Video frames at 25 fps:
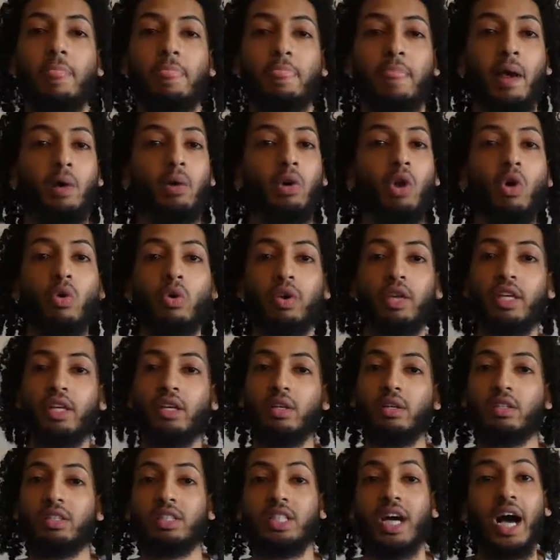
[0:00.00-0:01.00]
Now
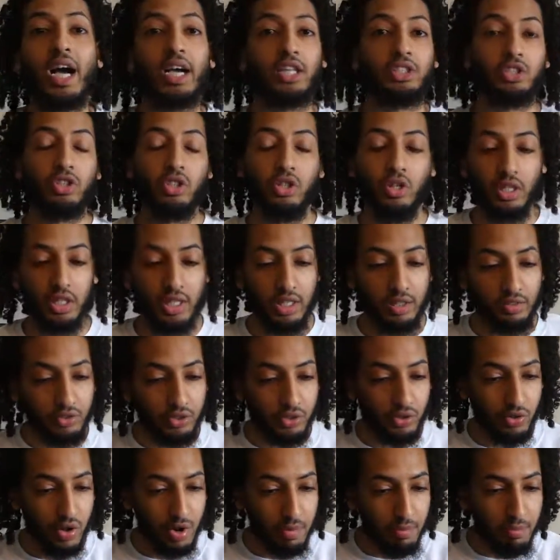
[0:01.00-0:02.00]
Loki talks to her and gives
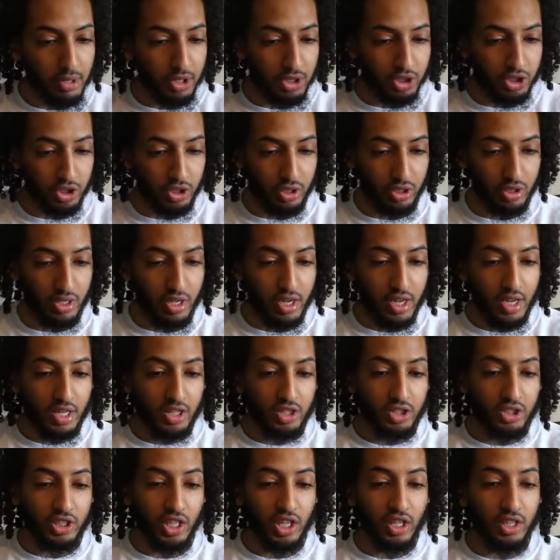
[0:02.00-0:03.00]
her a mission.
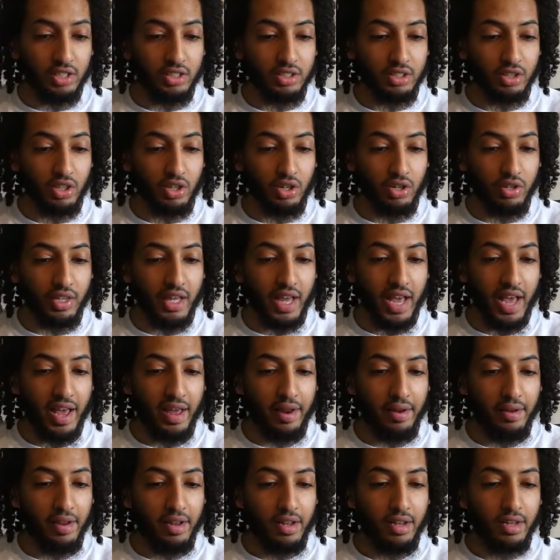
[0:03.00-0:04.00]
He tells her
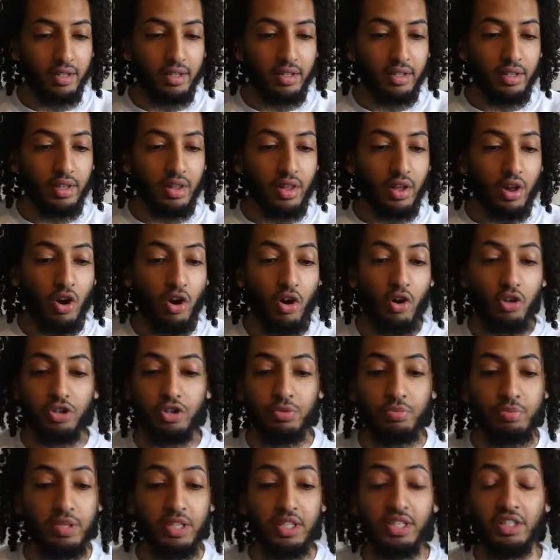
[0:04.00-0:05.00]
that
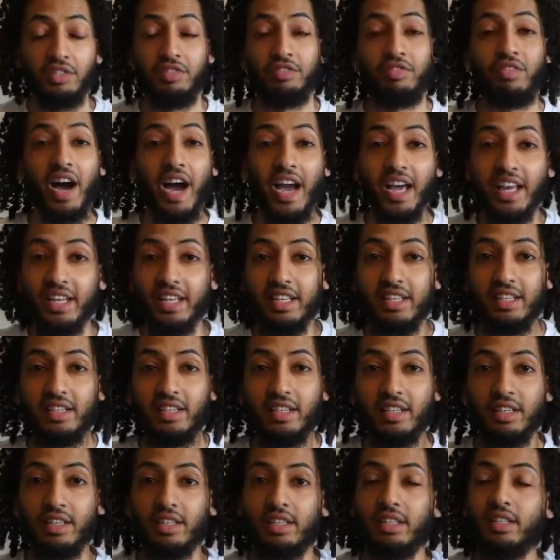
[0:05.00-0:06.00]
Earth's been divided.